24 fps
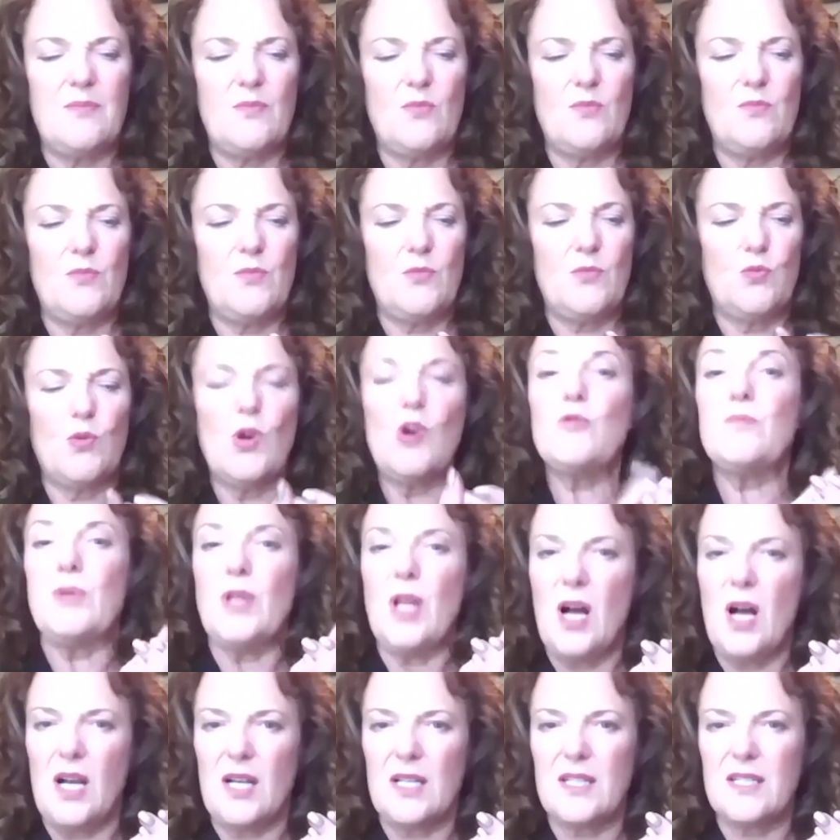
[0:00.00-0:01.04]

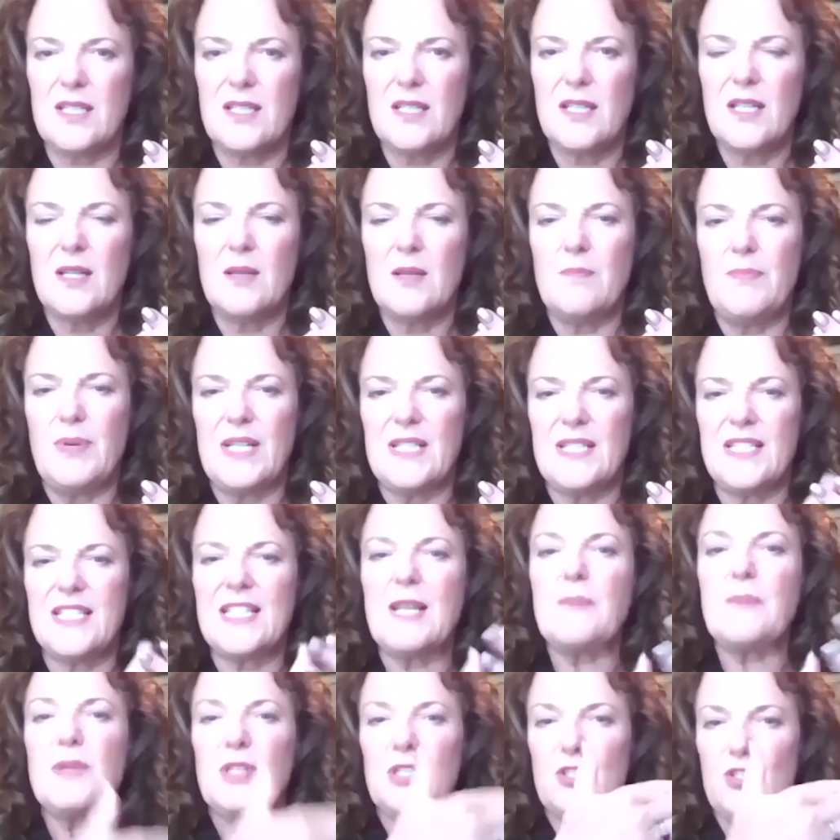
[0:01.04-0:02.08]
roadblocks, but
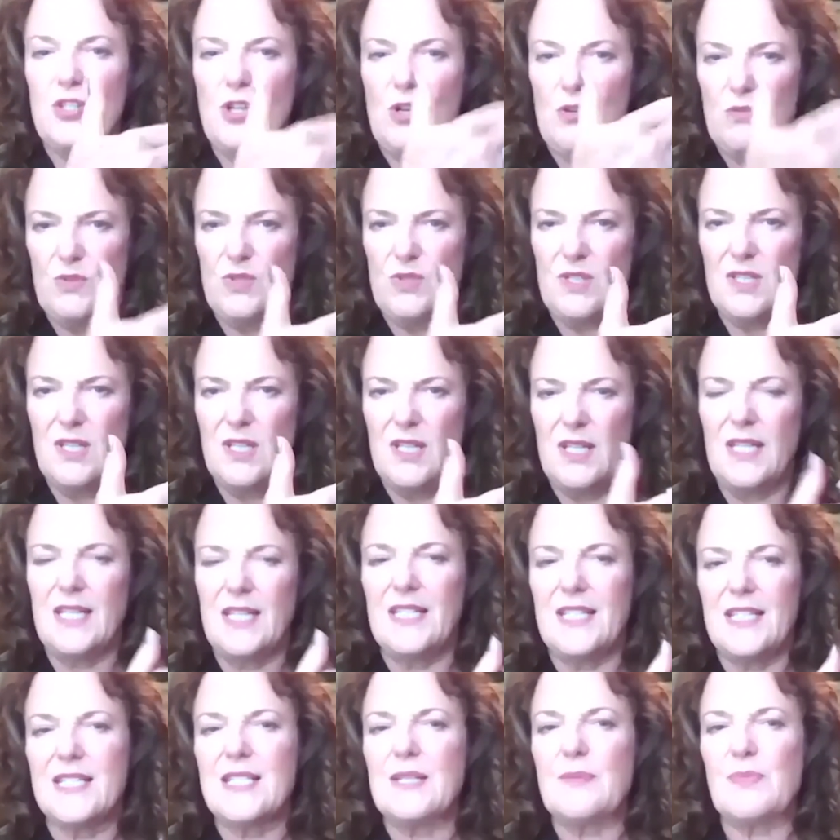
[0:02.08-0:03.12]
stepping stones
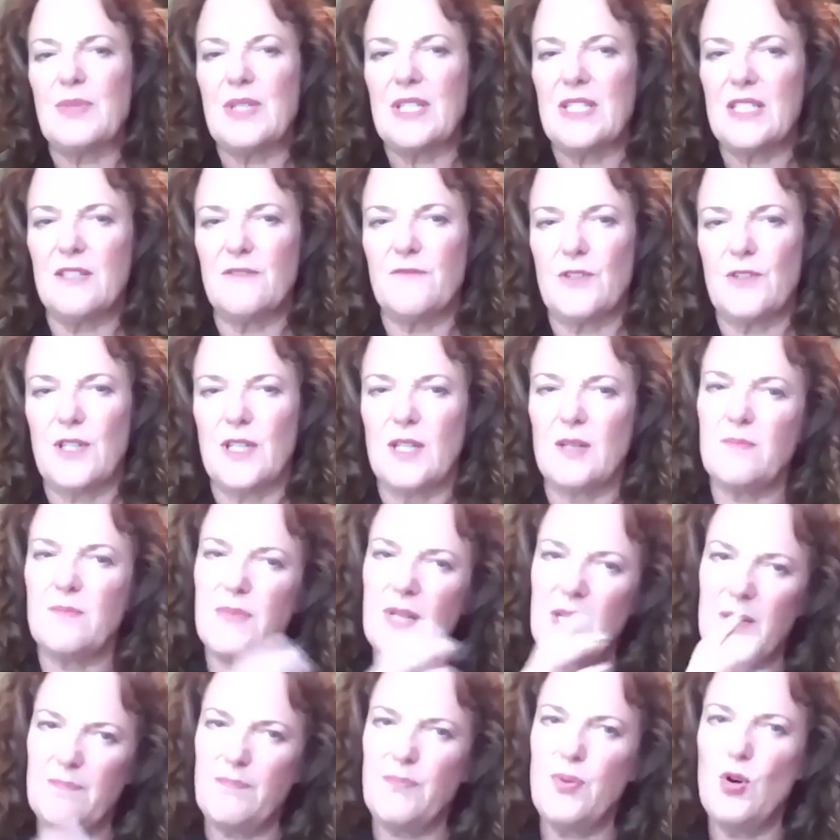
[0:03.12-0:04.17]
into something different,
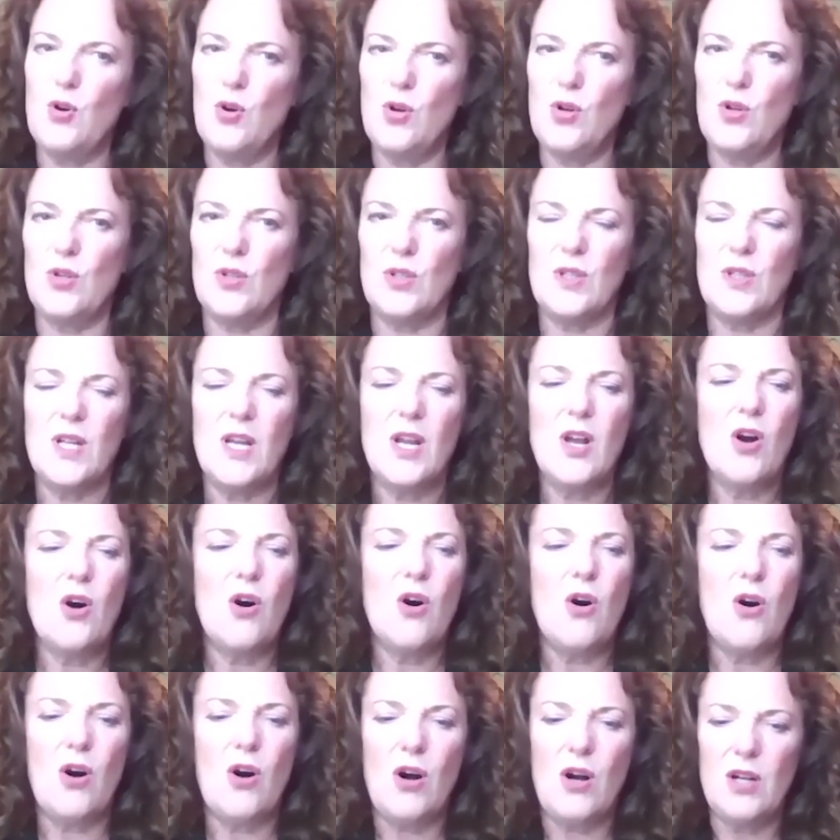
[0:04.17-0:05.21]
and pull
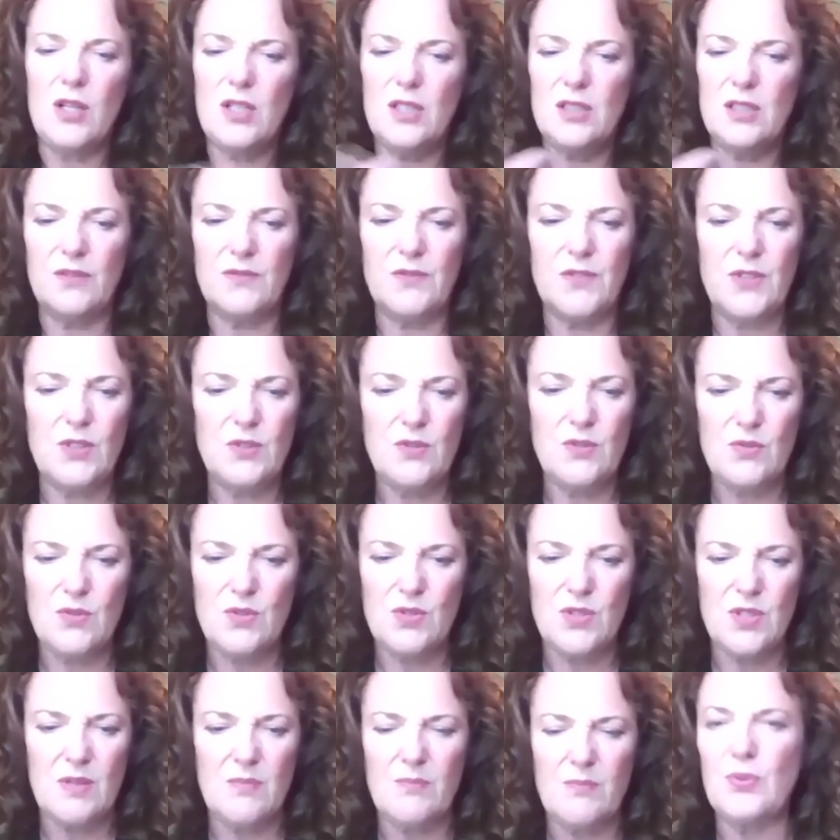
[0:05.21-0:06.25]
all of those
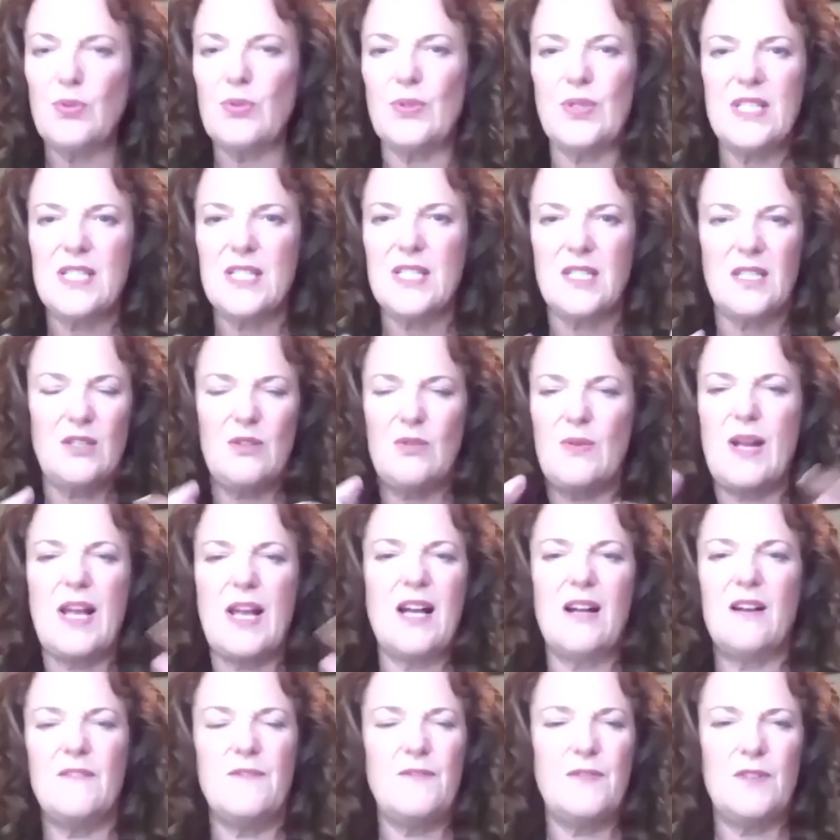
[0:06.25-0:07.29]
employees that you
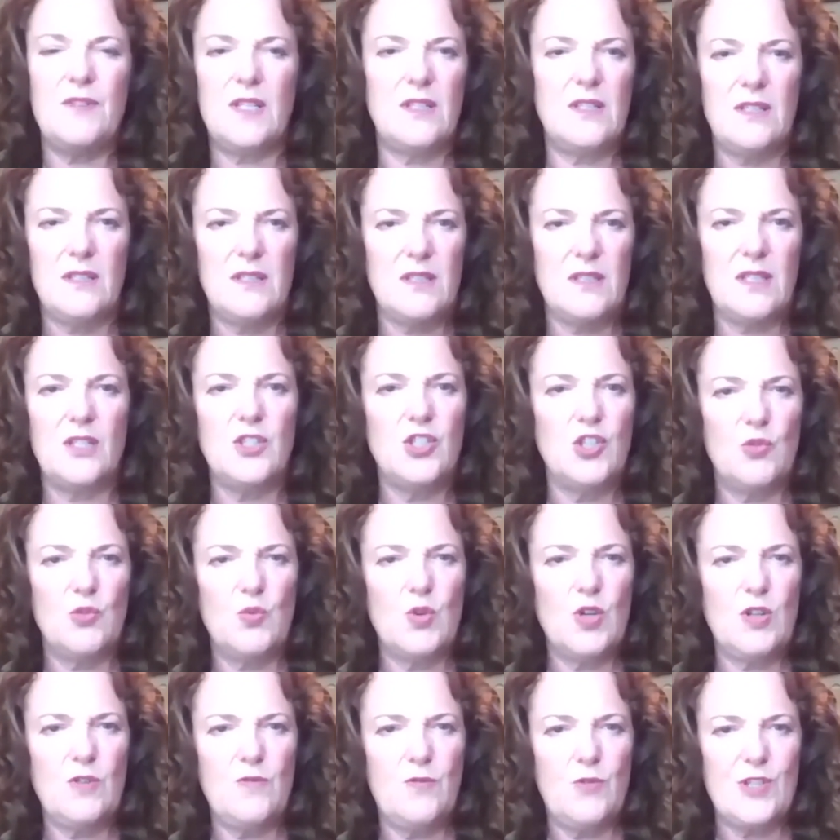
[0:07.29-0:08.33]
have in your
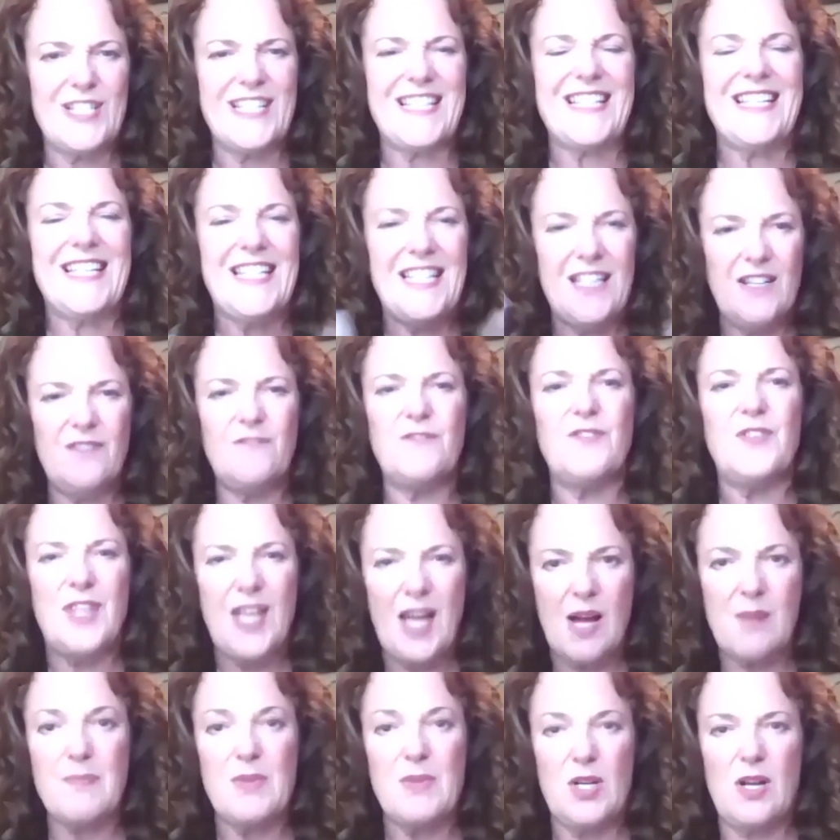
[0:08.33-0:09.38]
workforce and give
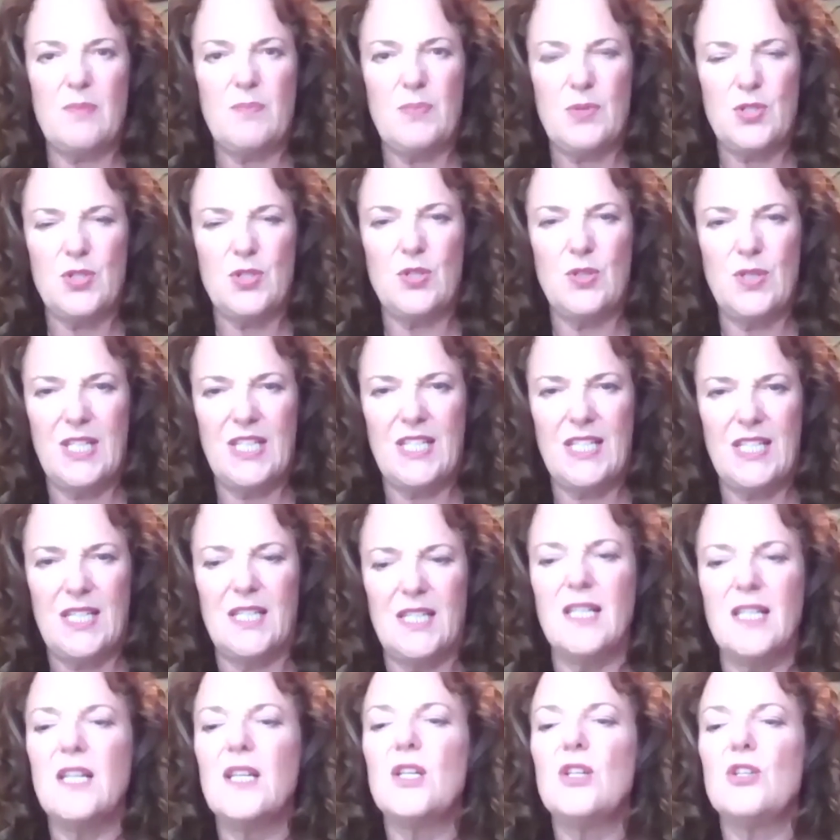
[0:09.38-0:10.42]
them an opportunity
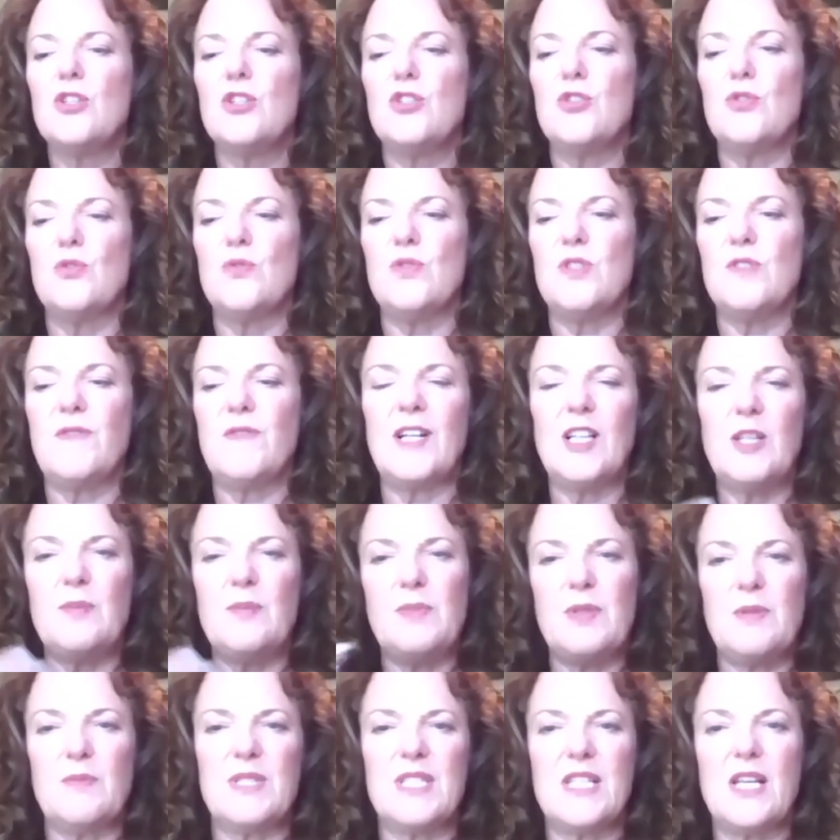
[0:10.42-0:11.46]
to develop
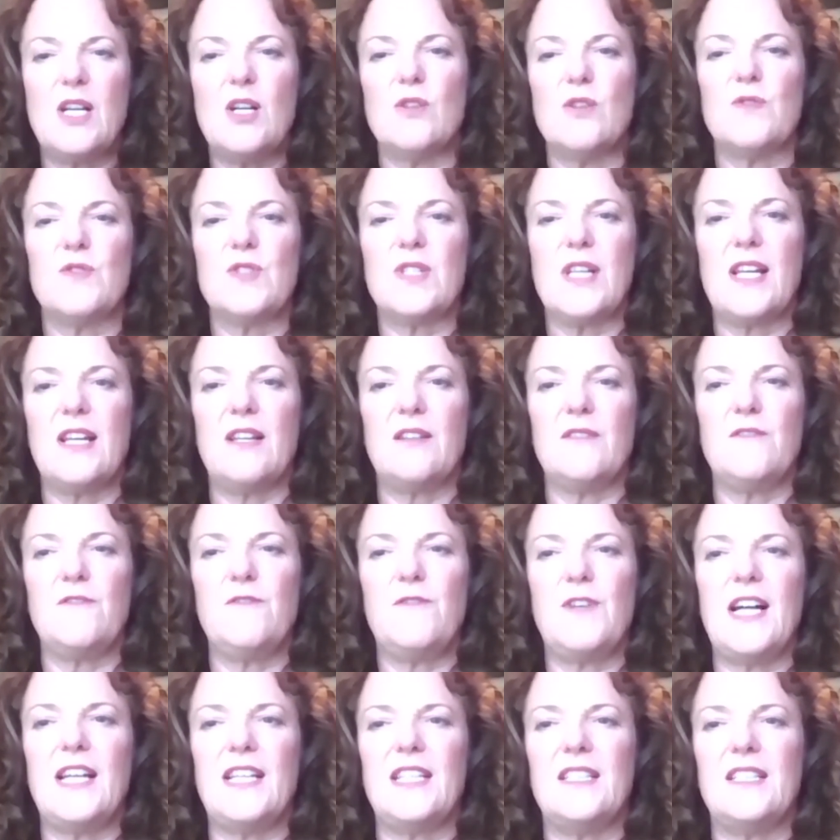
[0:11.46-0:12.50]
themselves and
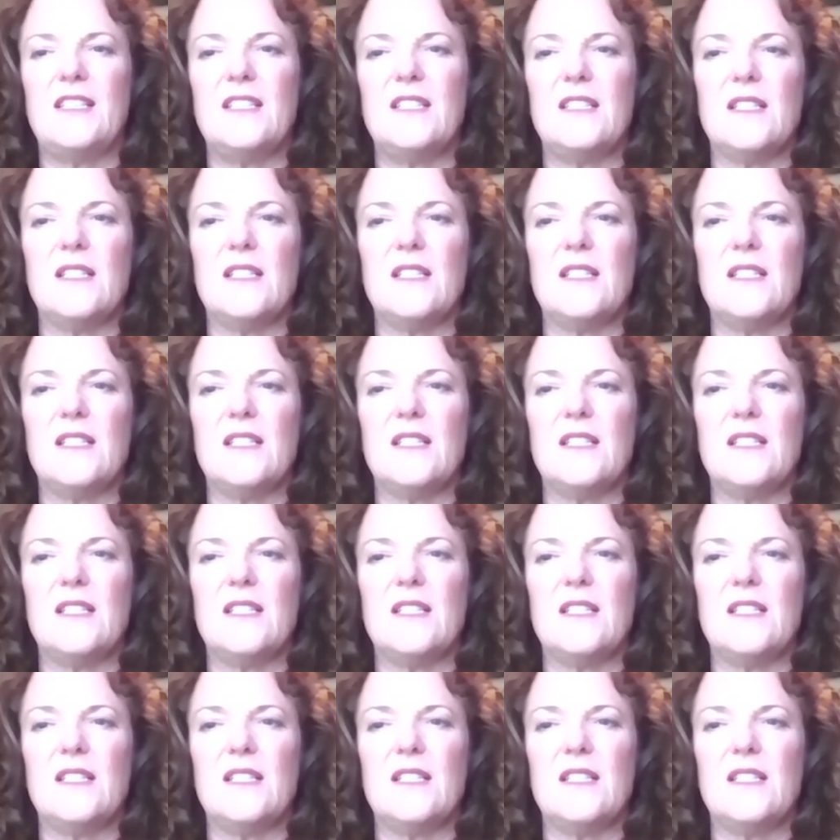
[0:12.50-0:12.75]
find